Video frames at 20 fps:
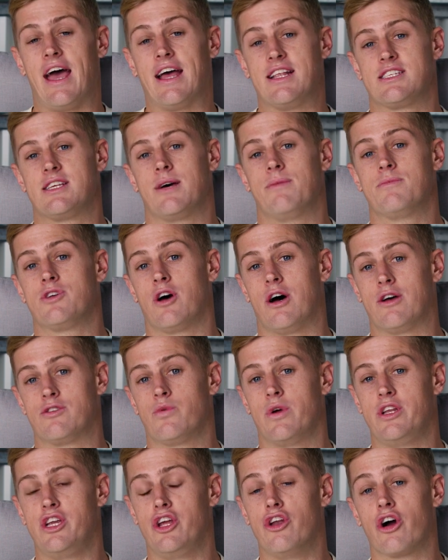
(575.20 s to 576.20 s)
And sometimes
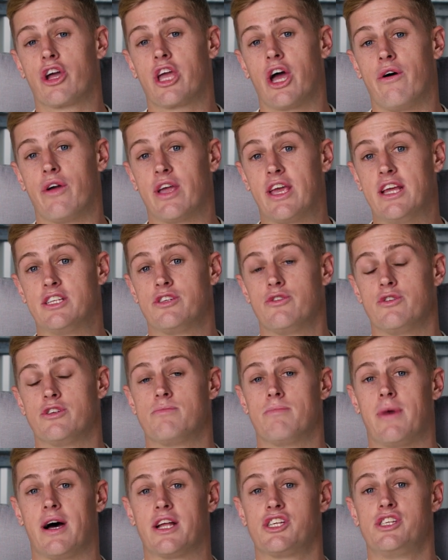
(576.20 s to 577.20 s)
when you're not going into
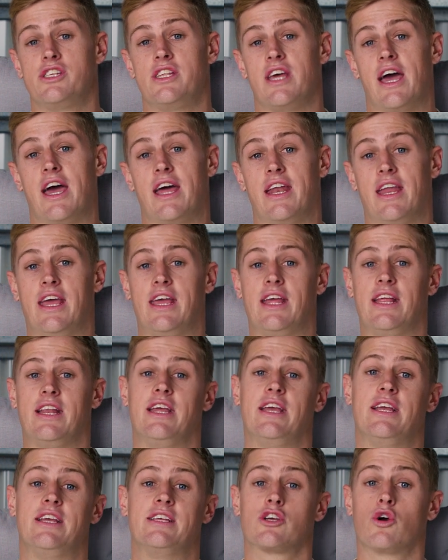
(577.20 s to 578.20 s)
as much debt, it
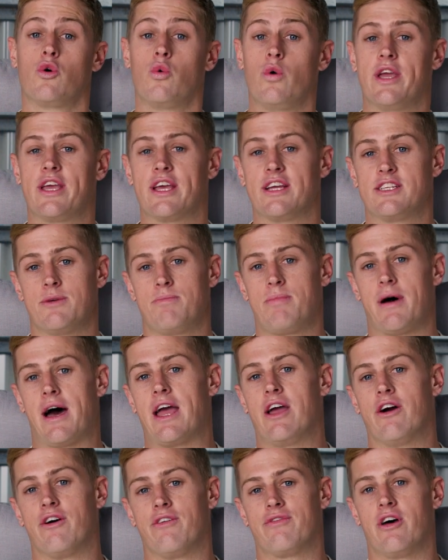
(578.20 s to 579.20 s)
is quicker to
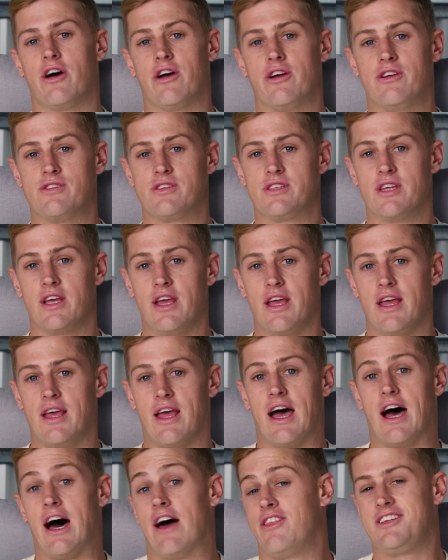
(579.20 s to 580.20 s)
pay off those
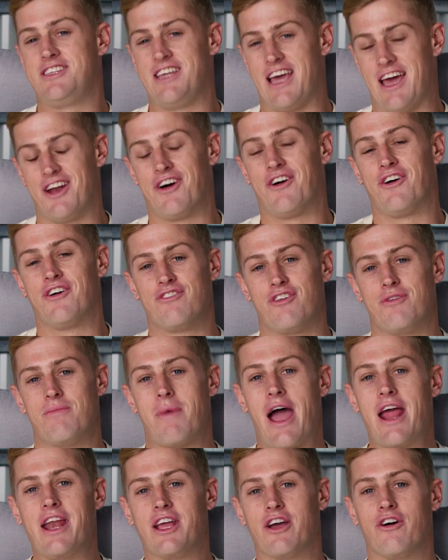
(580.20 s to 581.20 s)
the debt
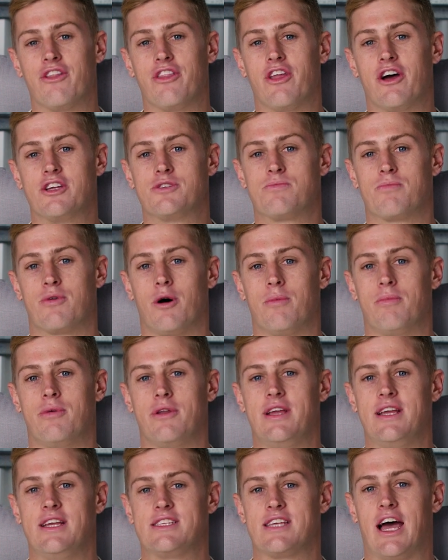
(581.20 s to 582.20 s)
remaining on those
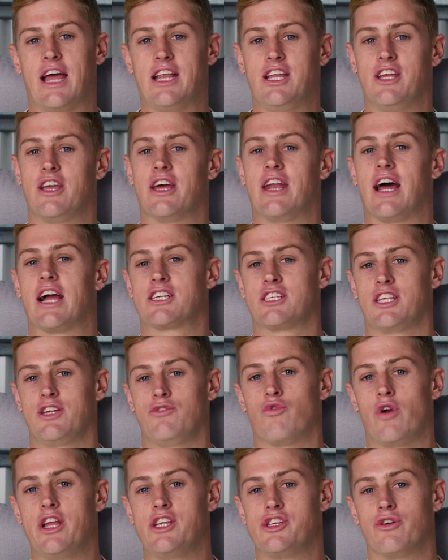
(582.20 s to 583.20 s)
properties, and you can actually
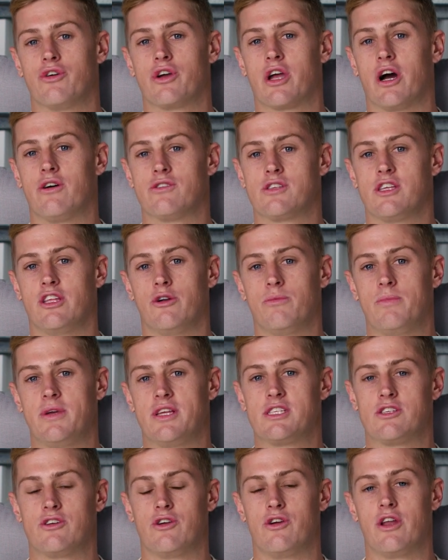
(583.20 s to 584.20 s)
reach your goals a little
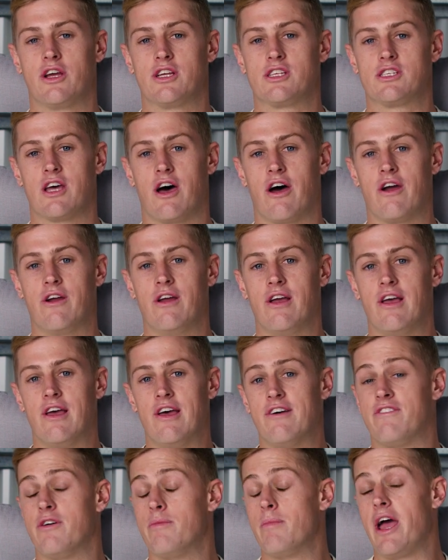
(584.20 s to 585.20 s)
bit sooner. So
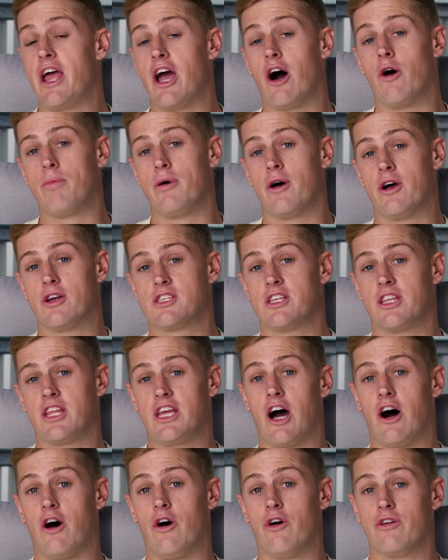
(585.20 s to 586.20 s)
for me, I'll
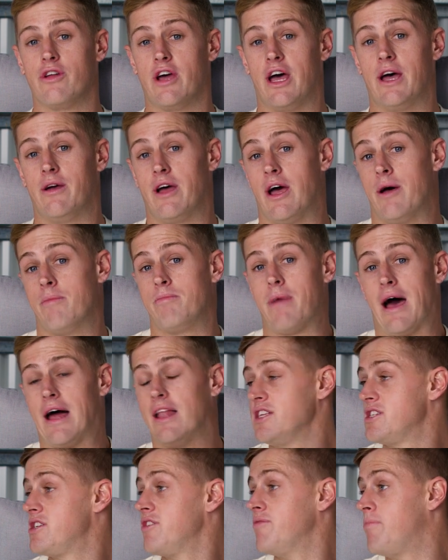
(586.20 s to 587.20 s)
personally hold a
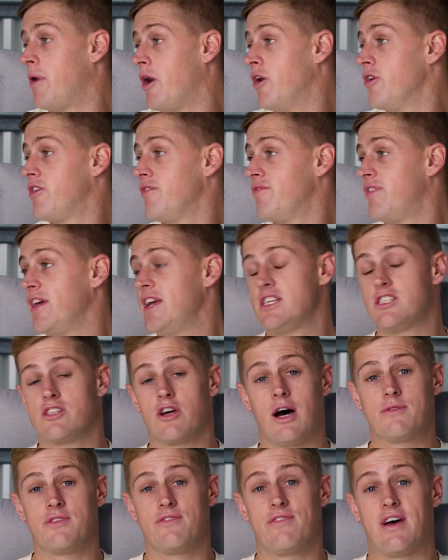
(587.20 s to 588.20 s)
balance of both of these
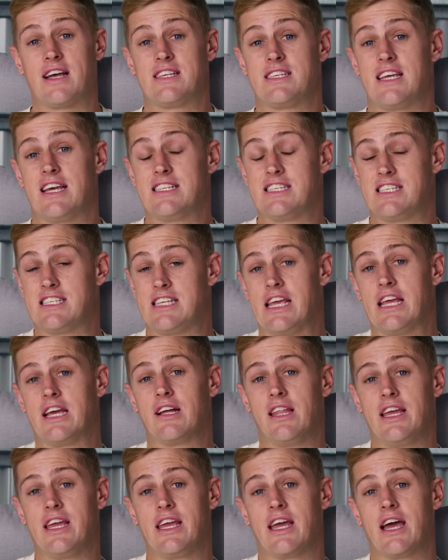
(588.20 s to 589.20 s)
types of assets,
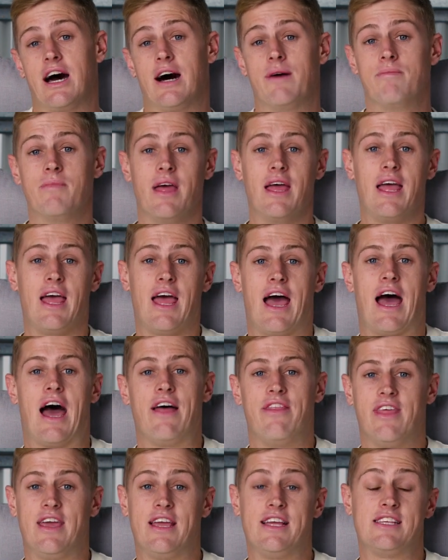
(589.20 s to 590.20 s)
single income
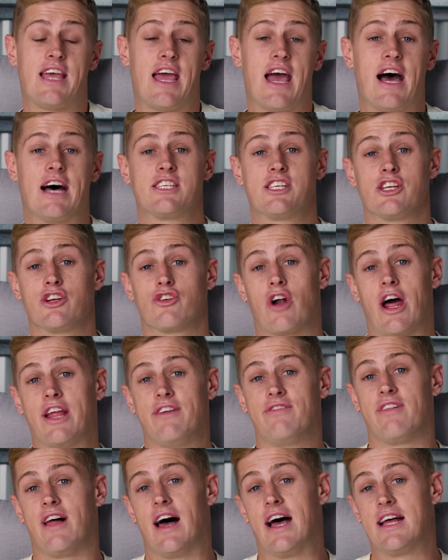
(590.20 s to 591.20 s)
and these house and
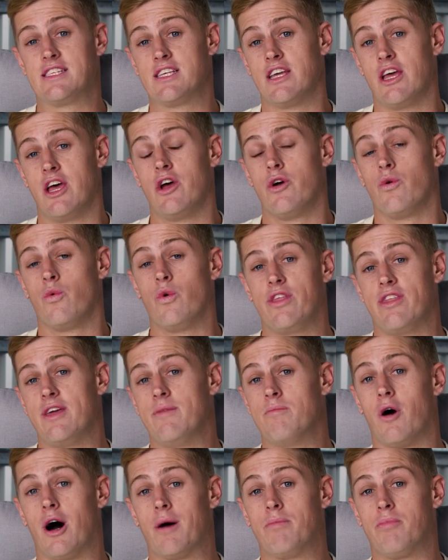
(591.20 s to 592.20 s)
granny flats, within my